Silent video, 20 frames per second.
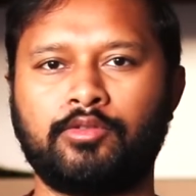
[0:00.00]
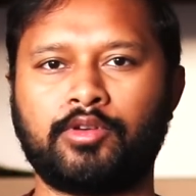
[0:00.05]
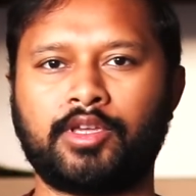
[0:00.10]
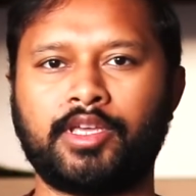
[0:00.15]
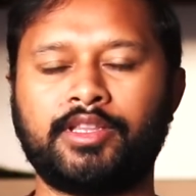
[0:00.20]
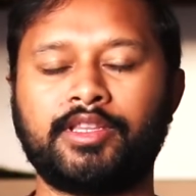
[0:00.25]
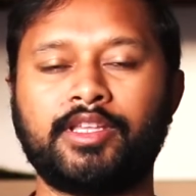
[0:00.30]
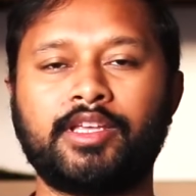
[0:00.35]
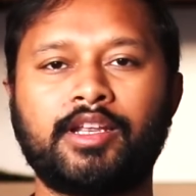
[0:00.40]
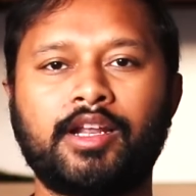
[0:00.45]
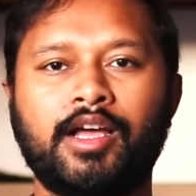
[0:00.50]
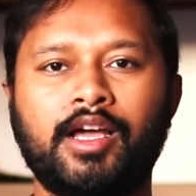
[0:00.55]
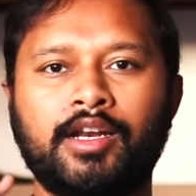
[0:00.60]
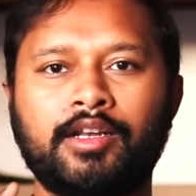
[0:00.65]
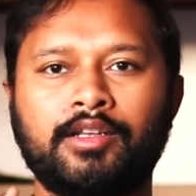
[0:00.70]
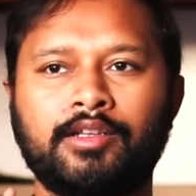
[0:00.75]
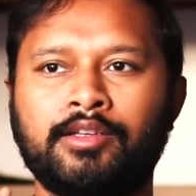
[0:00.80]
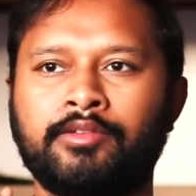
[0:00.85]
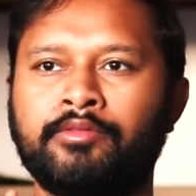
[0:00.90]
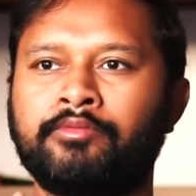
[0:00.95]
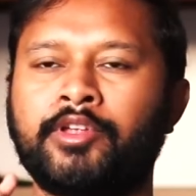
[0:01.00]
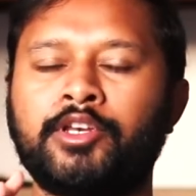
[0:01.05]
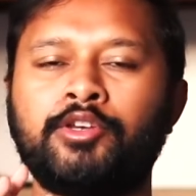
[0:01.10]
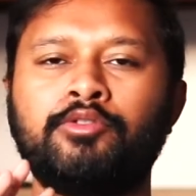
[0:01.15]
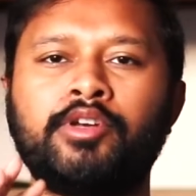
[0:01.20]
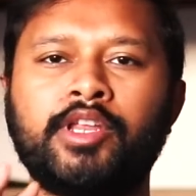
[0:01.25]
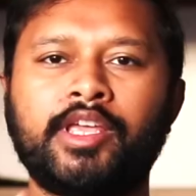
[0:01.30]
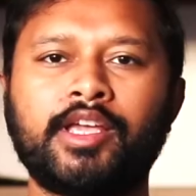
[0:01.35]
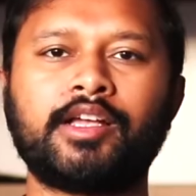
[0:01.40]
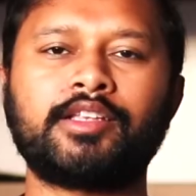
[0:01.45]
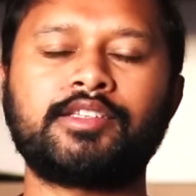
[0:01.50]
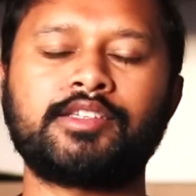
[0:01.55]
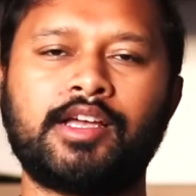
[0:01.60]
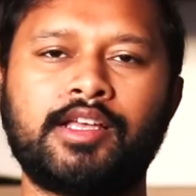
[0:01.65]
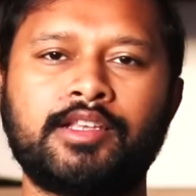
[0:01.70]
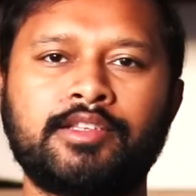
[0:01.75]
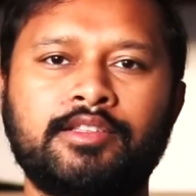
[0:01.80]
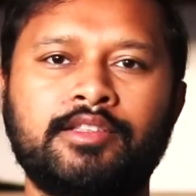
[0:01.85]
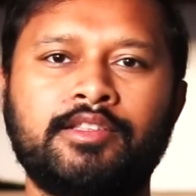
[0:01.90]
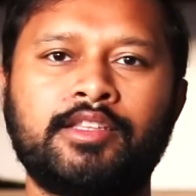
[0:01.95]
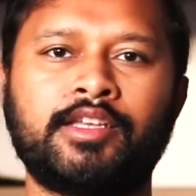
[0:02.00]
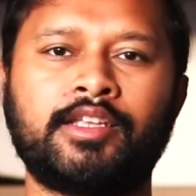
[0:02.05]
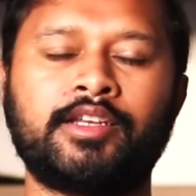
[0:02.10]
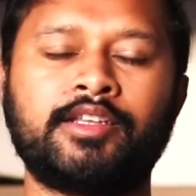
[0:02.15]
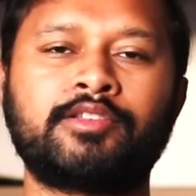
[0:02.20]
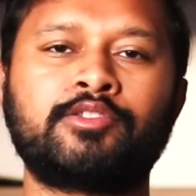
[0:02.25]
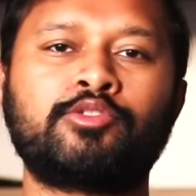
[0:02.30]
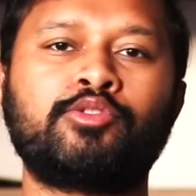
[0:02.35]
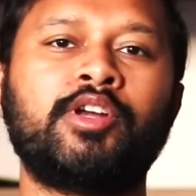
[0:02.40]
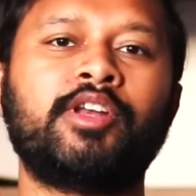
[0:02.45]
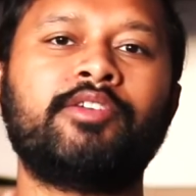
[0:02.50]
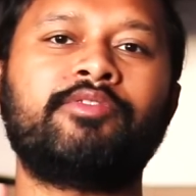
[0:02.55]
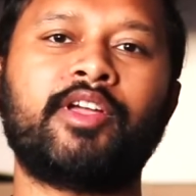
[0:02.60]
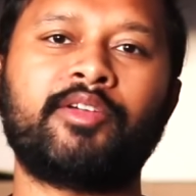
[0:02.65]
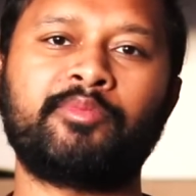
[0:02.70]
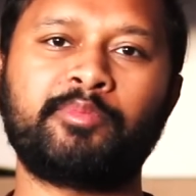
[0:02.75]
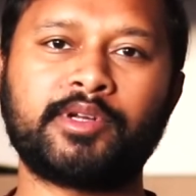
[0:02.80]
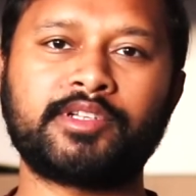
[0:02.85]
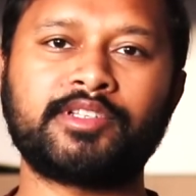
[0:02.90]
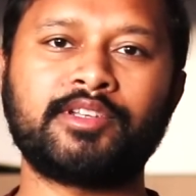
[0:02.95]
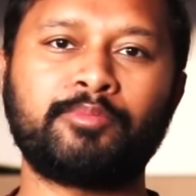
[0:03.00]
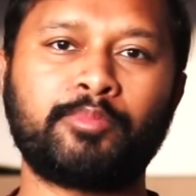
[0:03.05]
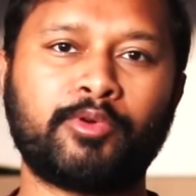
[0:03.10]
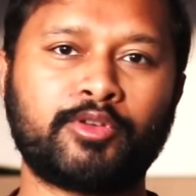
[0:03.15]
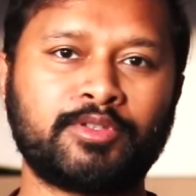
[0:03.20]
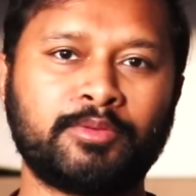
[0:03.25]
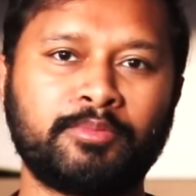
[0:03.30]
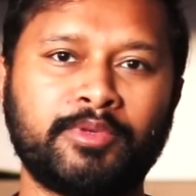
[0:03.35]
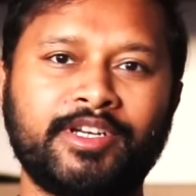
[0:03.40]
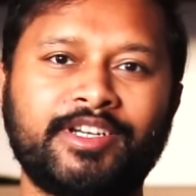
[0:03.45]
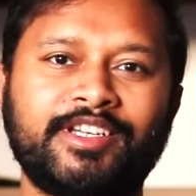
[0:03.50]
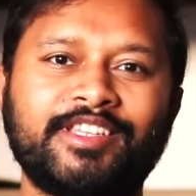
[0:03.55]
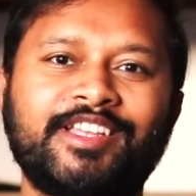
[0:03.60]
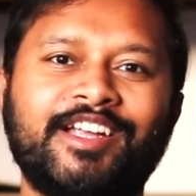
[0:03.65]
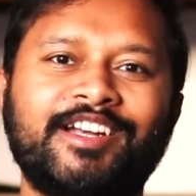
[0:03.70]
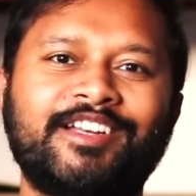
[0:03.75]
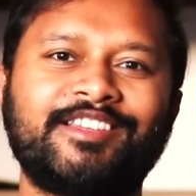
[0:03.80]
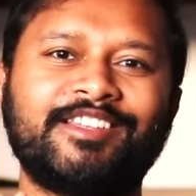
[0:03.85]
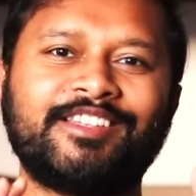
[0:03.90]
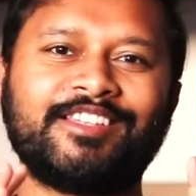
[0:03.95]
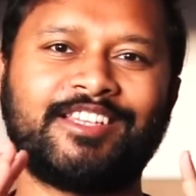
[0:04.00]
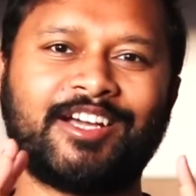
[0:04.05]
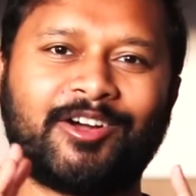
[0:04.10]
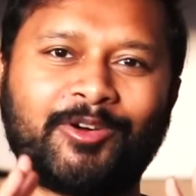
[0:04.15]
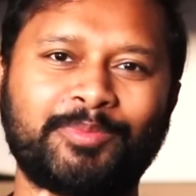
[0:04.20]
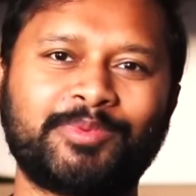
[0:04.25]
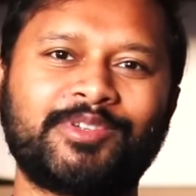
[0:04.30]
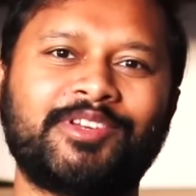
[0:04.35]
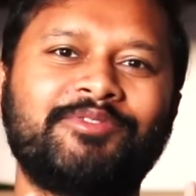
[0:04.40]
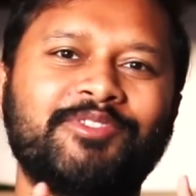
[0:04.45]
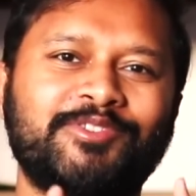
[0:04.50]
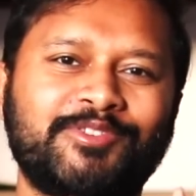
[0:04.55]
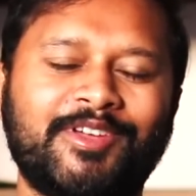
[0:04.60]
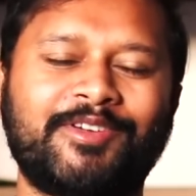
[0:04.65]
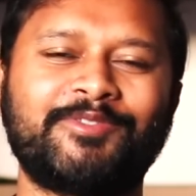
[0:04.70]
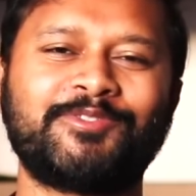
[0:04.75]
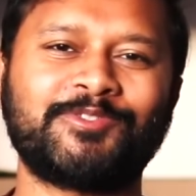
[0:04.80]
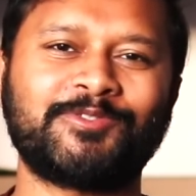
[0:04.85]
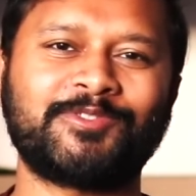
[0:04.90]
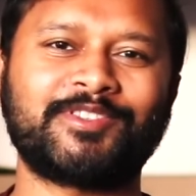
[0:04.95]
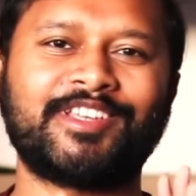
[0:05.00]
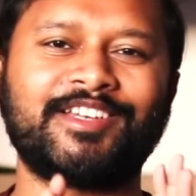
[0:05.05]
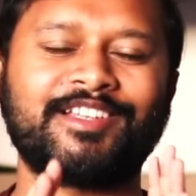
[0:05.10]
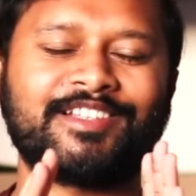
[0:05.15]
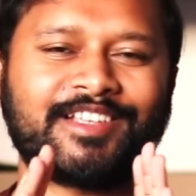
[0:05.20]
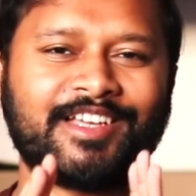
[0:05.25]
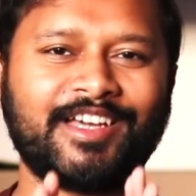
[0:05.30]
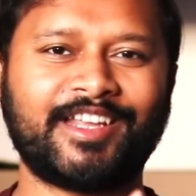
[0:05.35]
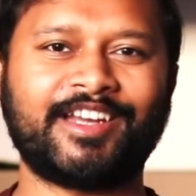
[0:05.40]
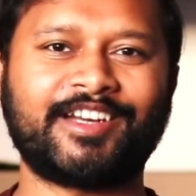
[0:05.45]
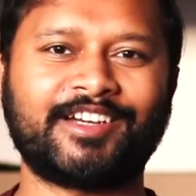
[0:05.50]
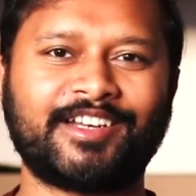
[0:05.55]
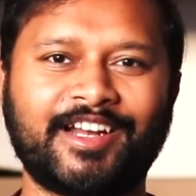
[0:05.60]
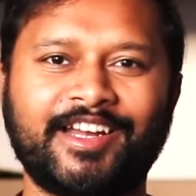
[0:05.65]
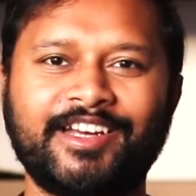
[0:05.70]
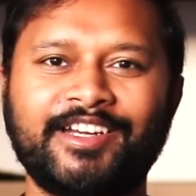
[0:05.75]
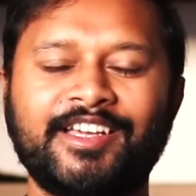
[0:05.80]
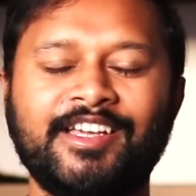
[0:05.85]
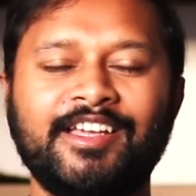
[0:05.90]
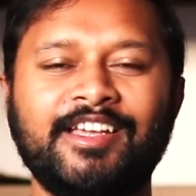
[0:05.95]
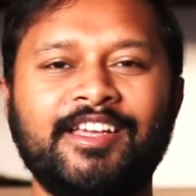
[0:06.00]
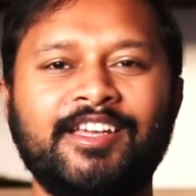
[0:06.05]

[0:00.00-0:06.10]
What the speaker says: Okay, when you take a chance, there is 25% possibility that the option which you have chosen is correct, right?